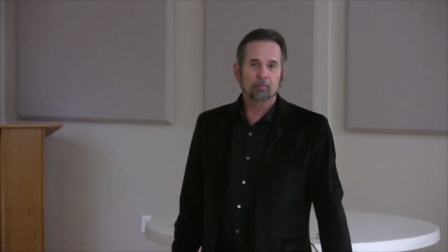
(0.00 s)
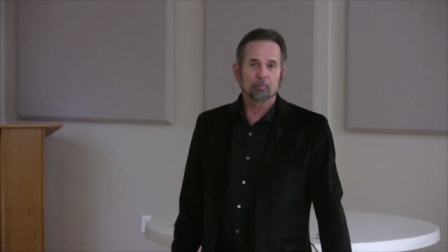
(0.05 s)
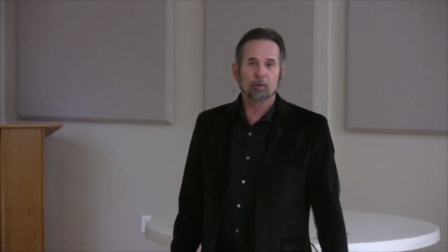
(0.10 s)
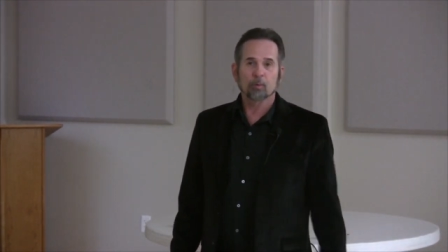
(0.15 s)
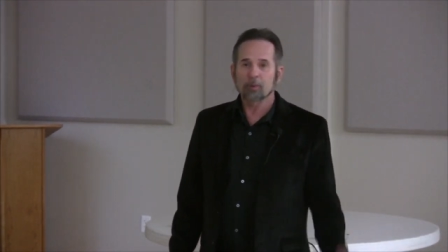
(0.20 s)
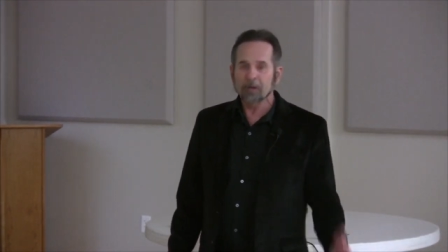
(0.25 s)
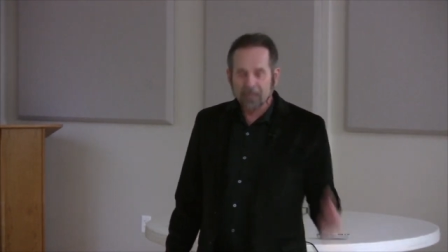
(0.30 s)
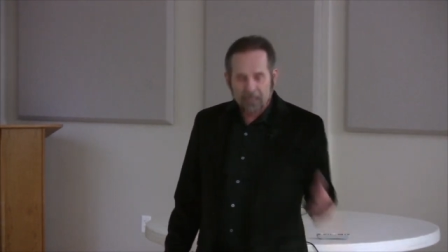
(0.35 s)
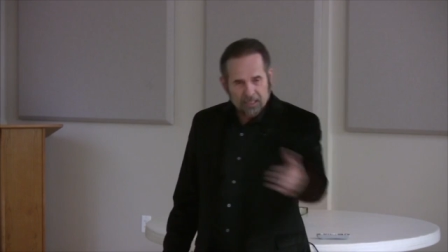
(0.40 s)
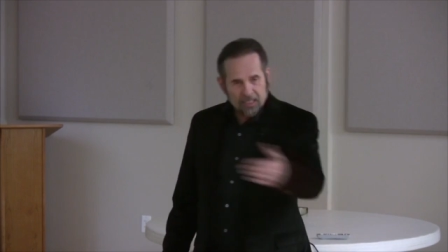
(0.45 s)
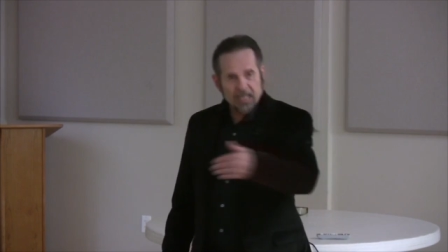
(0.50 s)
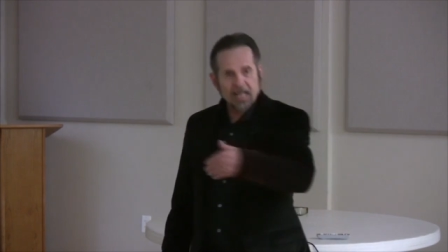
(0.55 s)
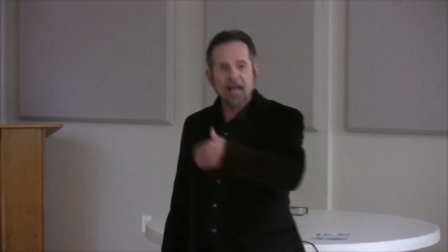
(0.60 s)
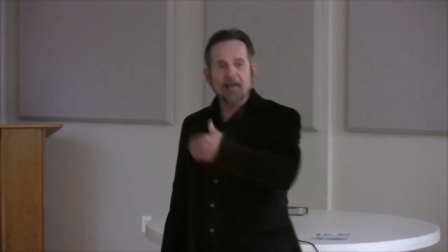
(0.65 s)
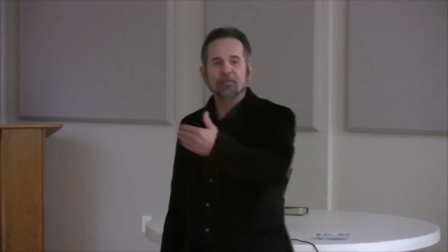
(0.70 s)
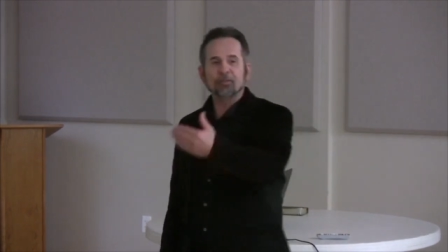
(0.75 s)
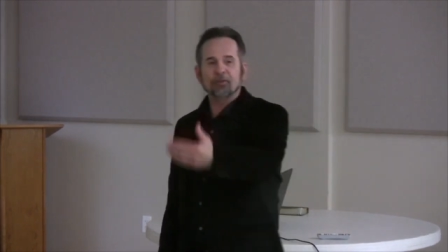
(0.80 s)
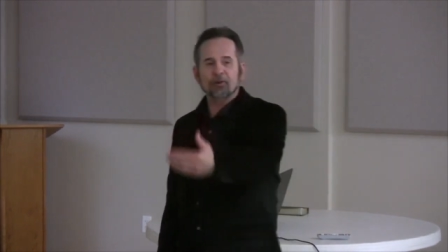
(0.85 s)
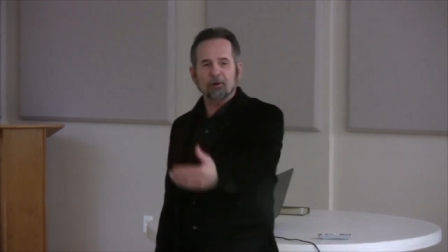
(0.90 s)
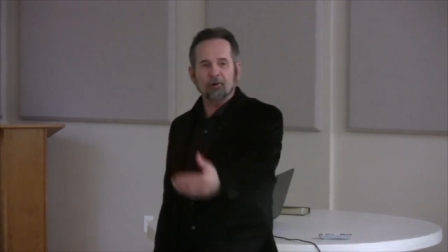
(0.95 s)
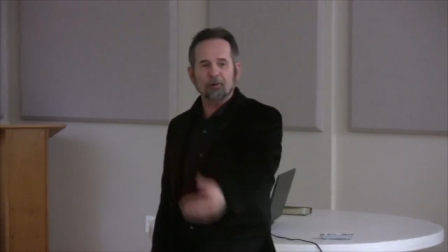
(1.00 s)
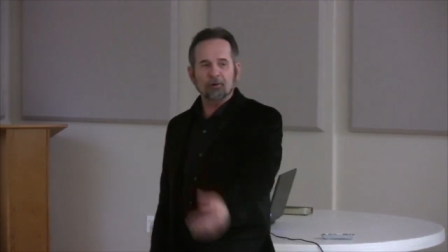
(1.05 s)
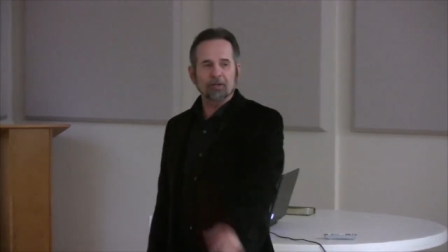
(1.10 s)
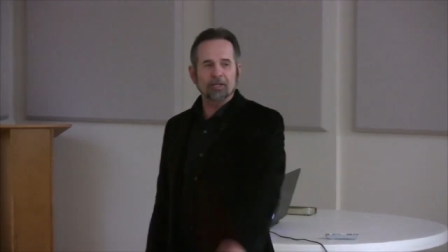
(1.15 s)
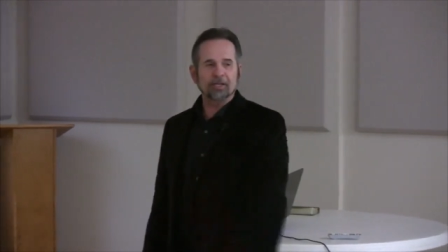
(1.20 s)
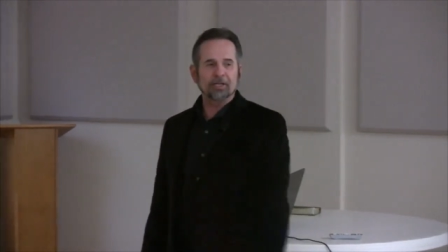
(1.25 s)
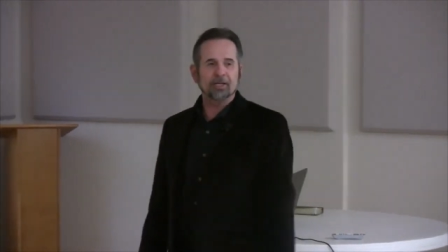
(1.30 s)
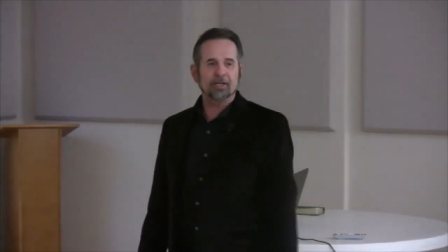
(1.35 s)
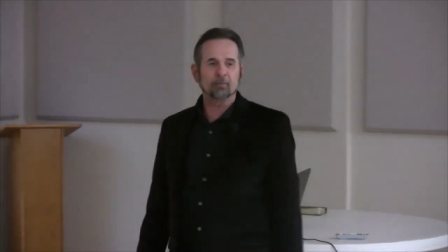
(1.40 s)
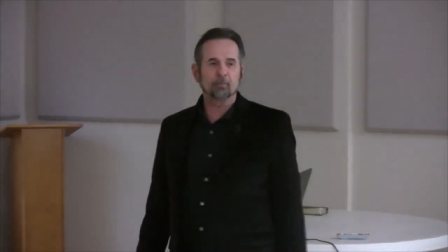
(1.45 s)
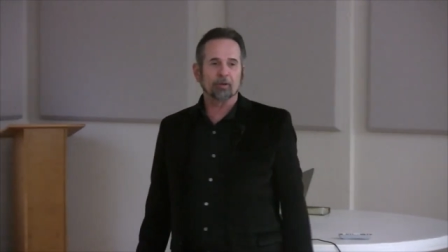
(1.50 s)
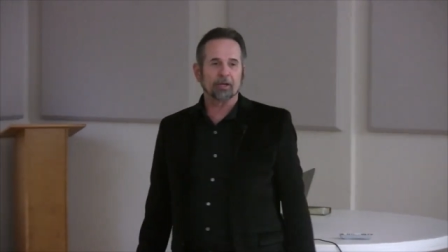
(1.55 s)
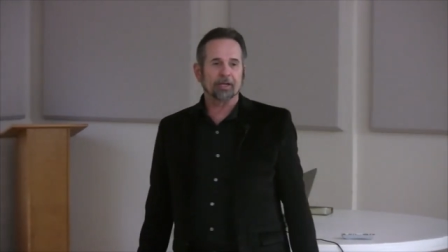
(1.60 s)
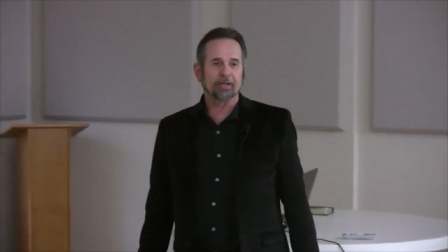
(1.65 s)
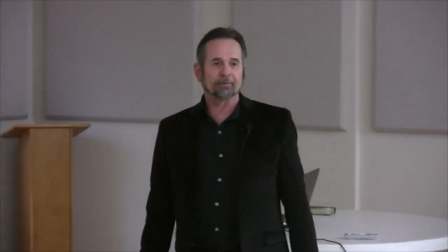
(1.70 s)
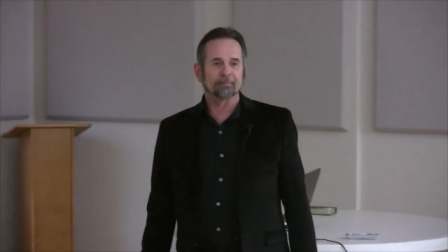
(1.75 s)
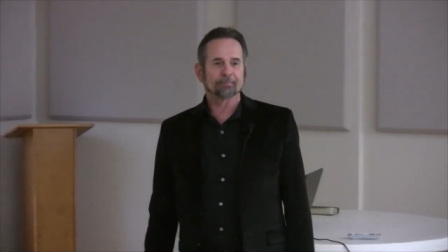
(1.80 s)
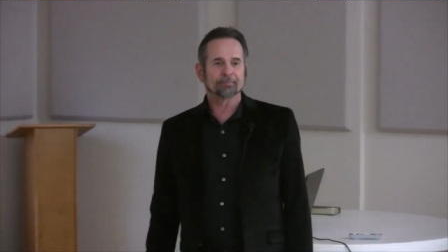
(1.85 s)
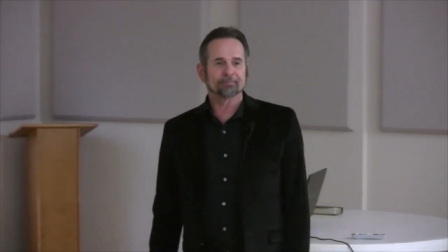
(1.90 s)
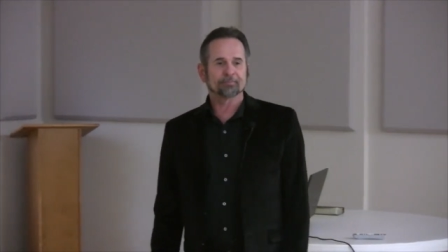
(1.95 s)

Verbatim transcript: We went into that thoroughly, didn't we?